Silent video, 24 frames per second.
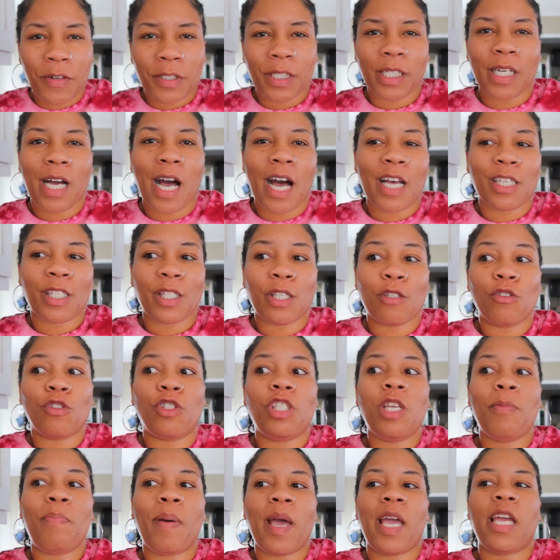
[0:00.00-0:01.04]
for the costume,
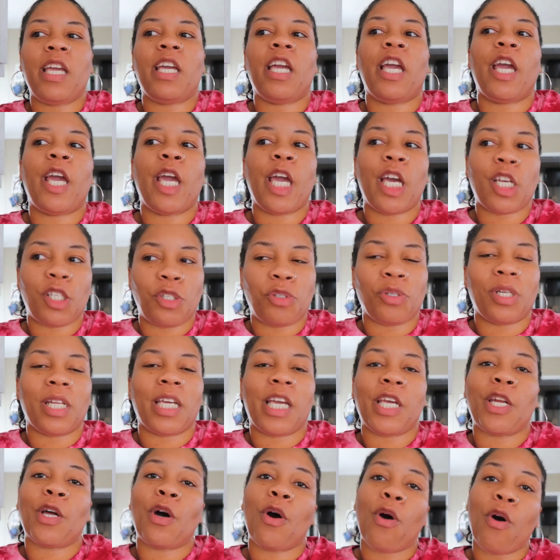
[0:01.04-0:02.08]
she paid extra to
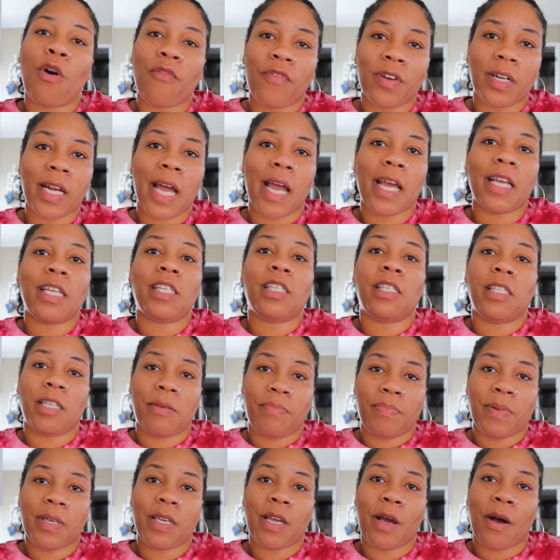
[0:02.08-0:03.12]
get overnight
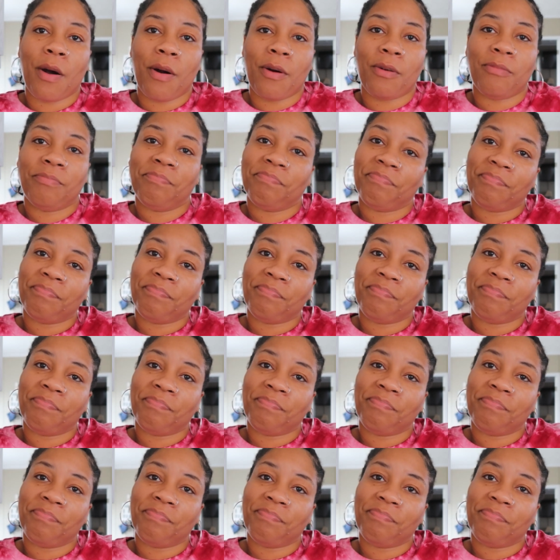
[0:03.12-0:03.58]
shipping, y'all.